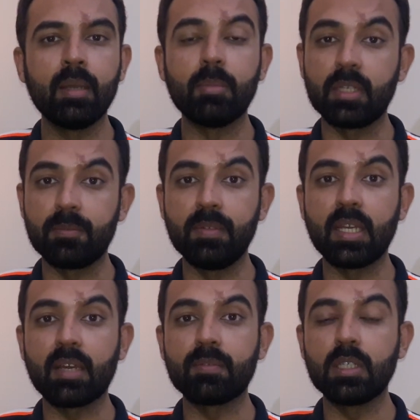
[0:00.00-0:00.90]
But if we
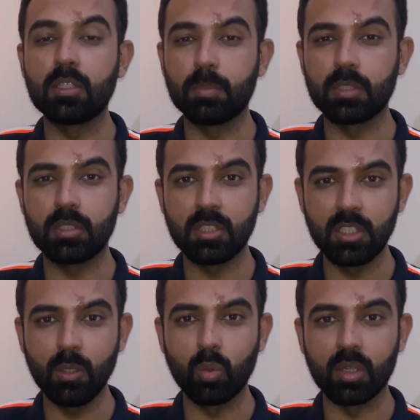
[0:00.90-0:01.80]
have third person
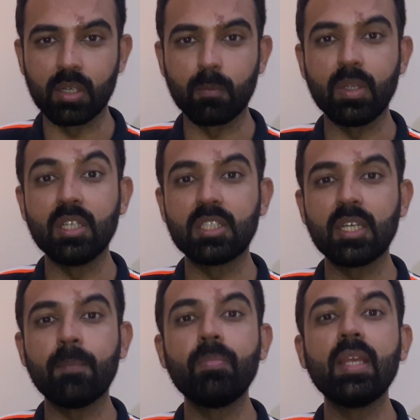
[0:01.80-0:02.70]
singular, we'll
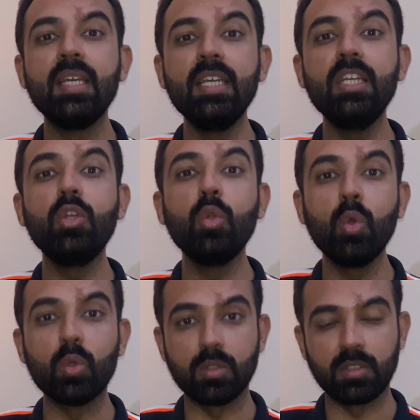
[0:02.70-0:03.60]
say he
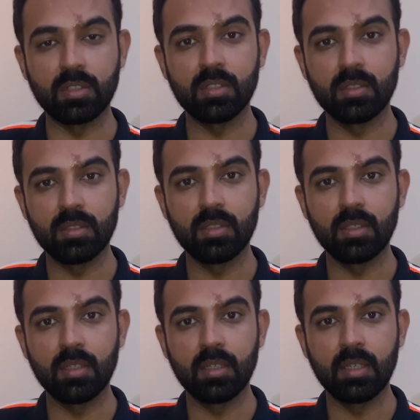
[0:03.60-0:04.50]
knows.
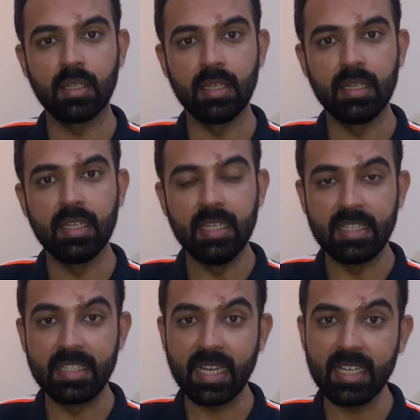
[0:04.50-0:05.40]

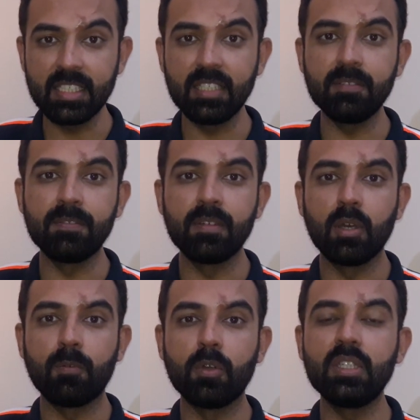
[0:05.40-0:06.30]
Negative
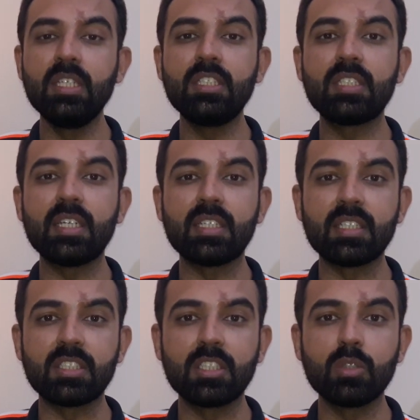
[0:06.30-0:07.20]
for these
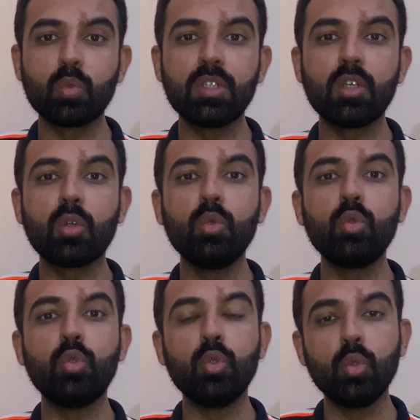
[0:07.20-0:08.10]
sentences would
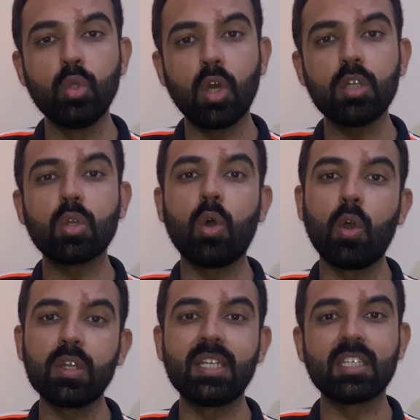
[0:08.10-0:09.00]
include do not
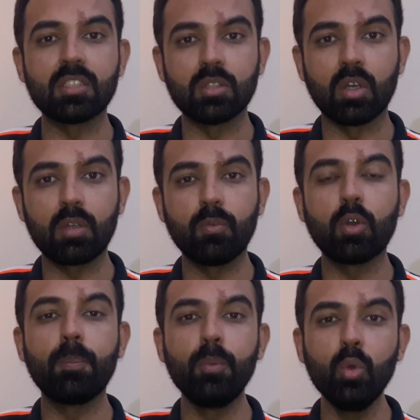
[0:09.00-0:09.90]
or does not.
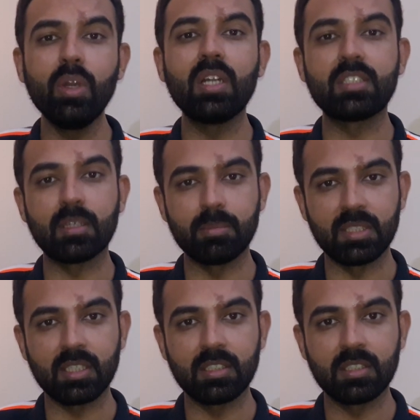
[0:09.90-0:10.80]
For plural
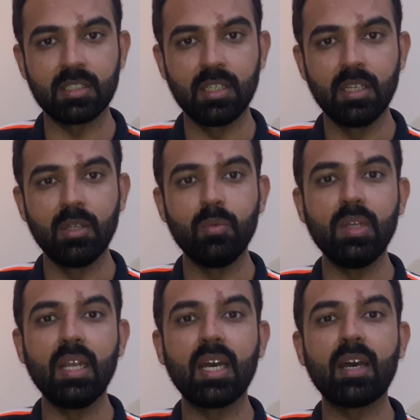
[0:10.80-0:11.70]
subjects,
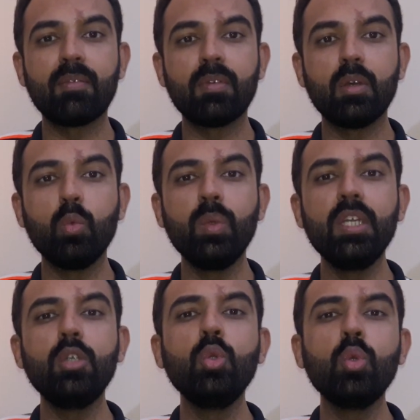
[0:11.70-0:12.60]
we'll have we
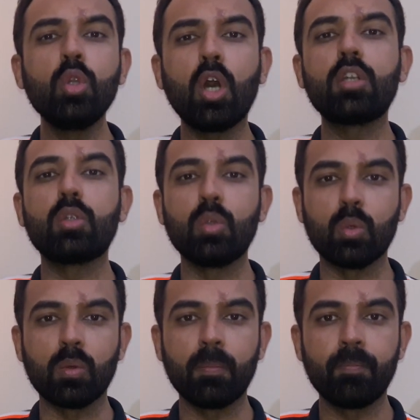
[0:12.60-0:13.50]
do not know.